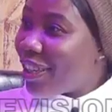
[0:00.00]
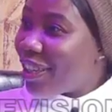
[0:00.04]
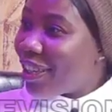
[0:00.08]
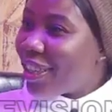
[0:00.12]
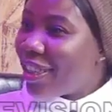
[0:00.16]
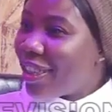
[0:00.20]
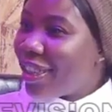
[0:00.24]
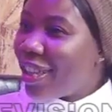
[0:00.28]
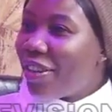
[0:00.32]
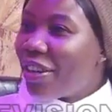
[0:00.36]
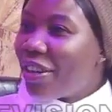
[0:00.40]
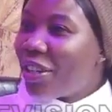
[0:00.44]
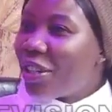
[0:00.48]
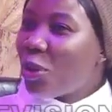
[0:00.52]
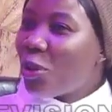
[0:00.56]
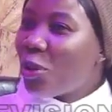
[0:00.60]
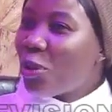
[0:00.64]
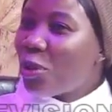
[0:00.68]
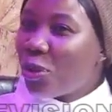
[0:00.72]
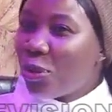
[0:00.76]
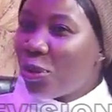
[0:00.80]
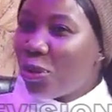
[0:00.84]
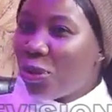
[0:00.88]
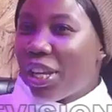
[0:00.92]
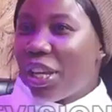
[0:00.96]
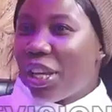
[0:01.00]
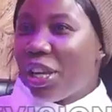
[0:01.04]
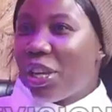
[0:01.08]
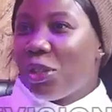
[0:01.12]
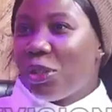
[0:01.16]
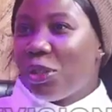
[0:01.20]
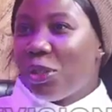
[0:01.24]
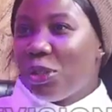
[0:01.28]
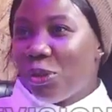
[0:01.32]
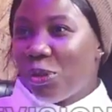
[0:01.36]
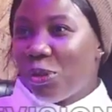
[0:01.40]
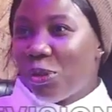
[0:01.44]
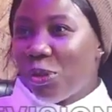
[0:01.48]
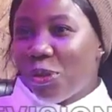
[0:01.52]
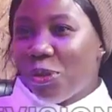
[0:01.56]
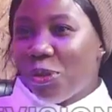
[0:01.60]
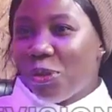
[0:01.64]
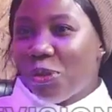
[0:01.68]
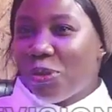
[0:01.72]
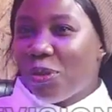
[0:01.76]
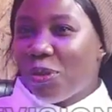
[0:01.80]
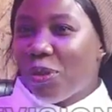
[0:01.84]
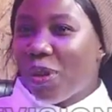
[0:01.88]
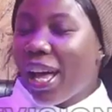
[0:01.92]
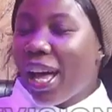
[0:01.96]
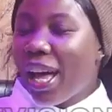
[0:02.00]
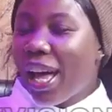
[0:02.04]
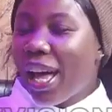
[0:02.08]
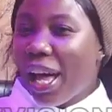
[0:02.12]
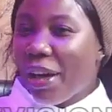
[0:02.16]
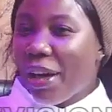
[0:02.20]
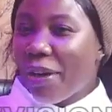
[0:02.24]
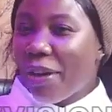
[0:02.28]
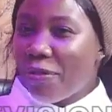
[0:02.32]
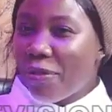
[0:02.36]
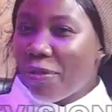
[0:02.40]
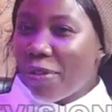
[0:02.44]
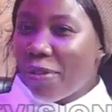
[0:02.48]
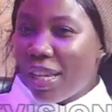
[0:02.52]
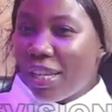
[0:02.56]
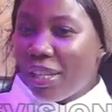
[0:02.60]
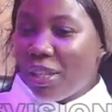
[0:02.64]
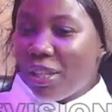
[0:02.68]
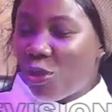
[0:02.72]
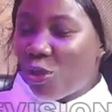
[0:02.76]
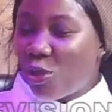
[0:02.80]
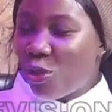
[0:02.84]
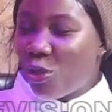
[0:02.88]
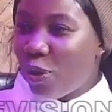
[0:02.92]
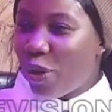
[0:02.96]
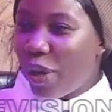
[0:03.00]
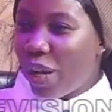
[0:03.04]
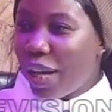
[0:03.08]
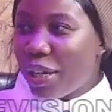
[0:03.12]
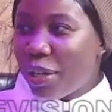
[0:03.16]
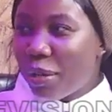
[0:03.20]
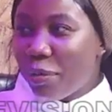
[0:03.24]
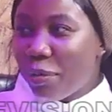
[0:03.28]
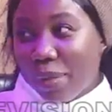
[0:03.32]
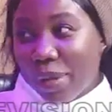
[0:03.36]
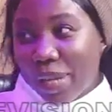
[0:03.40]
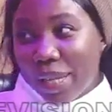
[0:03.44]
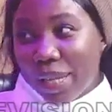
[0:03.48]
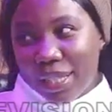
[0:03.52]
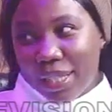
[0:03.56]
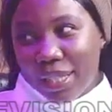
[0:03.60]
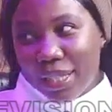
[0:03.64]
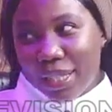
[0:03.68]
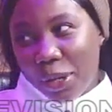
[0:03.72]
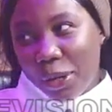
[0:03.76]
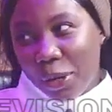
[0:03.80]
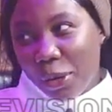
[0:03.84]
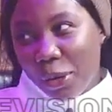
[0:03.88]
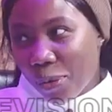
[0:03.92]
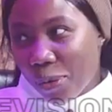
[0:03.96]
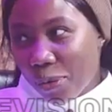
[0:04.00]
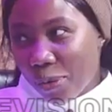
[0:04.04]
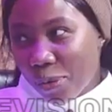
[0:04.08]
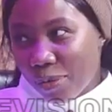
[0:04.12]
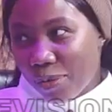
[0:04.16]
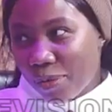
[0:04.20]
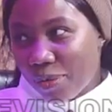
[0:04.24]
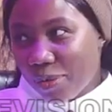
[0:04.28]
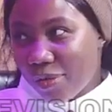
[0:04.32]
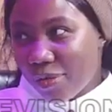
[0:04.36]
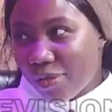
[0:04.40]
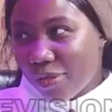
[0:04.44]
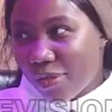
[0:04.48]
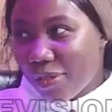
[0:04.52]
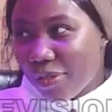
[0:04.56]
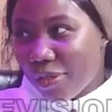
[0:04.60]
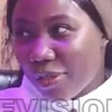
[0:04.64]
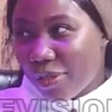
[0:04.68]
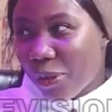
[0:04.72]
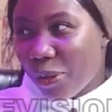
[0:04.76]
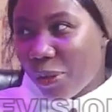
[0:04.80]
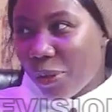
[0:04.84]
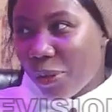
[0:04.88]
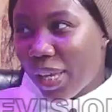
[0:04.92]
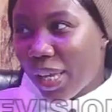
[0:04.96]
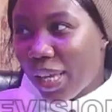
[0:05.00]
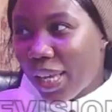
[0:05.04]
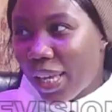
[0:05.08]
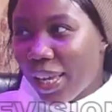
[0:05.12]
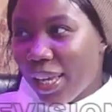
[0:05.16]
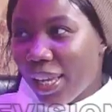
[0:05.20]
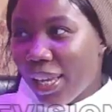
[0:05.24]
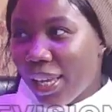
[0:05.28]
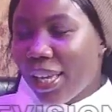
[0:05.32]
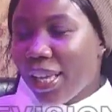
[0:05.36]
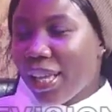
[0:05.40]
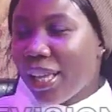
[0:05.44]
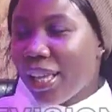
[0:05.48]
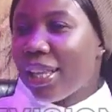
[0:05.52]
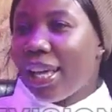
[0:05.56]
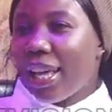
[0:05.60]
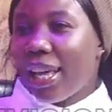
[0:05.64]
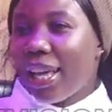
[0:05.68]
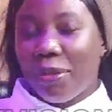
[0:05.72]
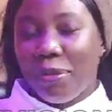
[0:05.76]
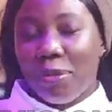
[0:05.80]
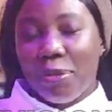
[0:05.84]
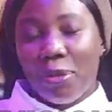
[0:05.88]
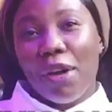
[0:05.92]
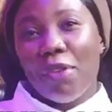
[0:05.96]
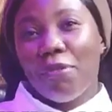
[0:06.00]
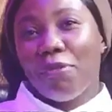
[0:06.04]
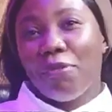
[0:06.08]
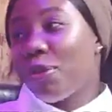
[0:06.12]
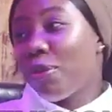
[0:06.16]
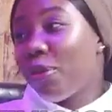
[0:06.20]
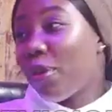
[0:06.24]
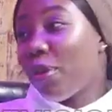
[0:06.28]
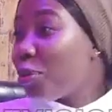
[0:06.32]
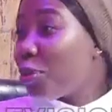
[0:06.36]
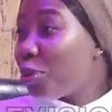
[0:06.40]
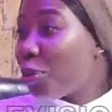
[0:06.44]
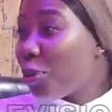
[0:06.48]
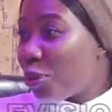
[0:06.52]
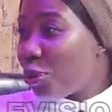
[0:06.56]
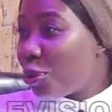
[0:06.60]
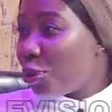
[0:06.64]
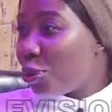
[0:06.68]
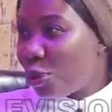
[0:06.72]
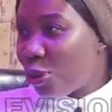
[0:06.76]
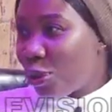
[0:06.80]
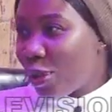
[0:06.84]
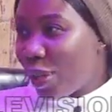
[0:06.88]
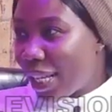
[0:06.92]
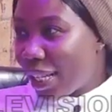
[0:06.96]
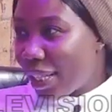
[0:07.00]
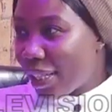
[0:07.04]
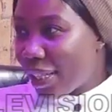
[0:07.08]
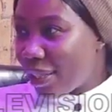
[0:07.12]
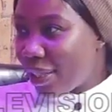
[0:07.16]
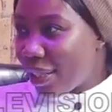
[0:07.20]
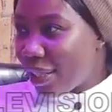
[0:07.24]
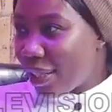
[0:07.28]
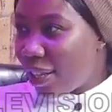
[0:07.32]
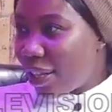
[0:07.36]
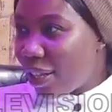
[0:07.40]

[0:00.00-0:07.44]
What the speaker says: there is also the issue of having trained personnel, okay? Like we have crowd controllers.